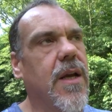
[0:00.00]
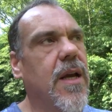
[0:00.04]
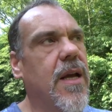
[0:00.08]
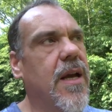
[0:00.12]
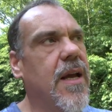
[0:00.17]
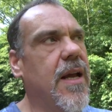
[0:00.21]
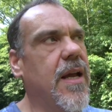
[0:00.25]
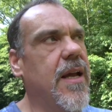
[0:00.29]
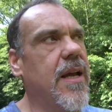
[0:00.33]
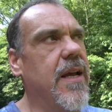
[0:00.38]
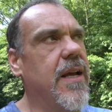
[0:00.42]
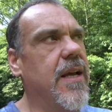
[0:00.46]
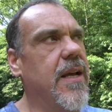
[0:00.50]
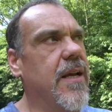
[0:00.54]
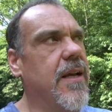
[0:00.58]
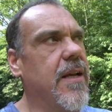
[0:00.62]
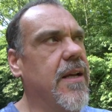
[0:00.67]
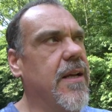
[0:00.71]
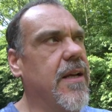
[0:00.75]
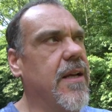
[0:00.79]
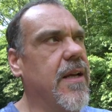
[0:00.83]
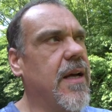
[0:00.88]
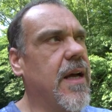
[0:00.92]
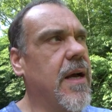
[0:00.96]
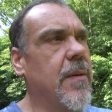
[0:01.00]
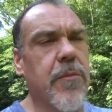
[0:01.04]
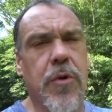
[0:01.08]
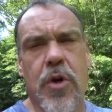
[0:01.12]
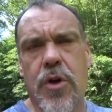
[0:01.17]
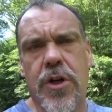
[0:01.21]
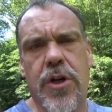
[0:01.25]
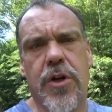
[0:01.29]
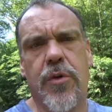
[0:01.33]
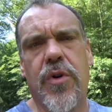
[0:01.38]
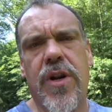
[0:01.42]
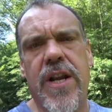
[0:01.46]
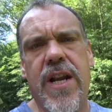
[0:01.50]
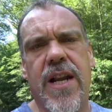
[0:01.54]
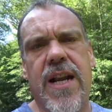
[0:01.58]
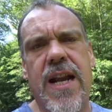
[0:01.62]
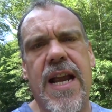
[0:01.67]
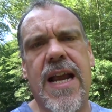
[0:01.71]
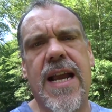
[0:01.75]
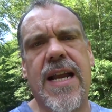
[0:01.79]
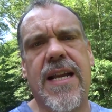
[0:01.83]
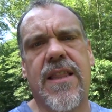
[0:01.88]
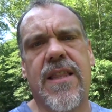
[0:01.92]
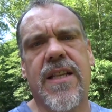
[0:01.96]
and I'm going to
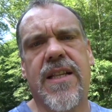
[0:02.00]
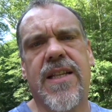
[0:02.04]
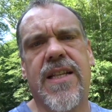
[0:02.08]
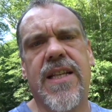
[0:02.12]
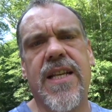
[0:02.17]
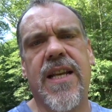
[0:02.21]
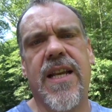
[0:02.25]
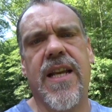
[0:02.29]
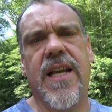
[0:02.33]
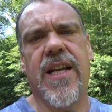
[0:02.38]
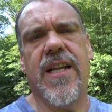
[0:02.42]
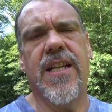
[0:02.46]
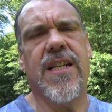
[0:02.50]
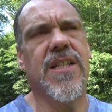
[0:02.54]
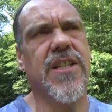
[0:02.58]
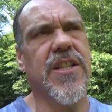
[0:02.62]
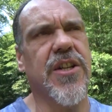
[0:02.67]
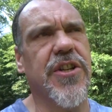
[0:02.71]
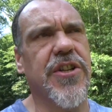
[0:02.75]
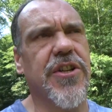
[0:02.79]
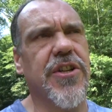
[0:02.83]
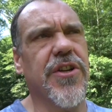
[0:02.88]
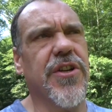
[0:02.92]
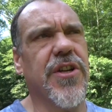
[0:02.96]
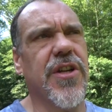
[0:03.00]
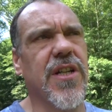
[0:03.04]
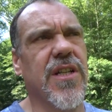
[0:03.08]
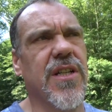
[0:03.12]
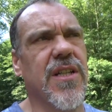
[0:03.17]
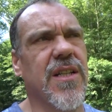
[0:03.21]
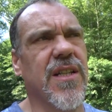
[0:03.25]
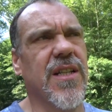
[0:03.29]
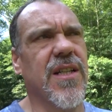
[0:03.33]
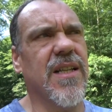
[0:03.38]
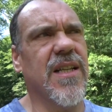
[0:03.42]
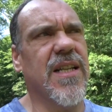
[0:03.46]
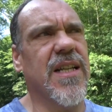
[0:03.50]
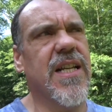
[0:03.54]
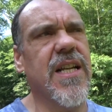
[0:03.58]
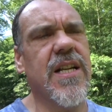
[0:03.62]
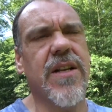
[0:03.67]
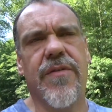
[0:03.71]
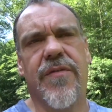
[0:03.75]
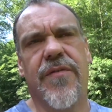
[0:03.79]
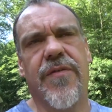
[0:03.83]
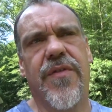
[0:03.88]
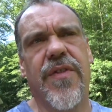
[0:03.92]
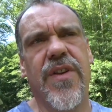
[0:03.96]
reenact the dig so you can
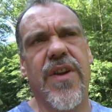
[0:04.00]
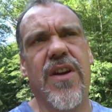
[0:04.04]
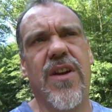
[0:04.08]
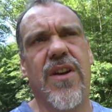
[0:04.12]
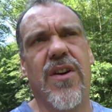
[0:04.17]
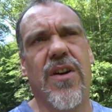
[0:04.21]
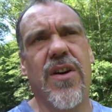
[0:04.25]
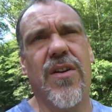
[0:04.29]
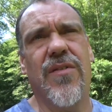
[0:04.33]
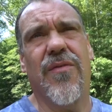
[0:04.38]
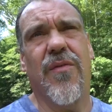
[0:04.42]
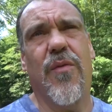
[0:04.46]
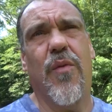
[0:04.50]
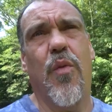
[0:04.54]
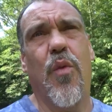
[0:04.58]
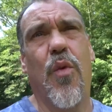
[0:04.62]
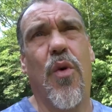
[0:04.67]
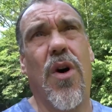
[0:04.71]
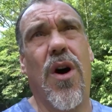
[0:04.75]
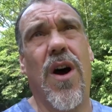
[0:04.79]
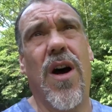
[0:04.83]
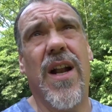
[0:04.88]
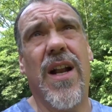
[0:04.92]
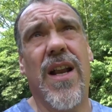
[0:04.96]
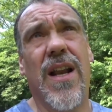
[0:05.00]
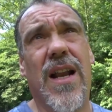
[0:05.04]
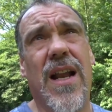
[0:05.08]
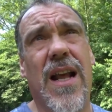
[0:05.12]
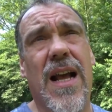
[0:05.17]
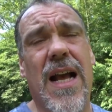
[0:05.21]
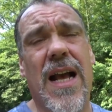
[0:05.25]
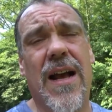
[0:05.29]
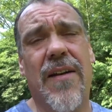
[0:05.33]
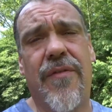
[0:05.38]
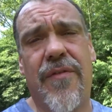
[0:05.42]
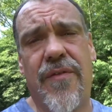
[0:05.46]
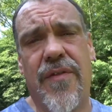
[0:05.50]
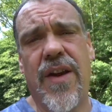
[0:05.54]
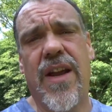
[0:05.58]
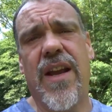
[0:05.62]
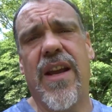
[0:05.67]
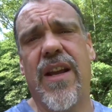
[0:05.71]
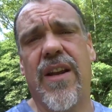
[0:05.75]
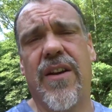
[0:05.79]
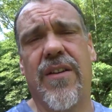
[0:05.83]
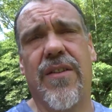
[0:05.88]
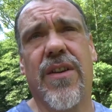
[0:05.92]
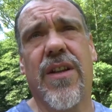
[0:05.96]
get a feel of what I
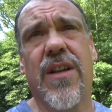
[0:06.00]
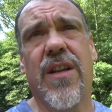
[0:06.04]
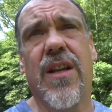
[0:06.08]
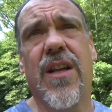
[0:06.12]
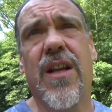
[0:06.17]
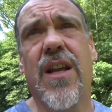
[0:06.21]
found.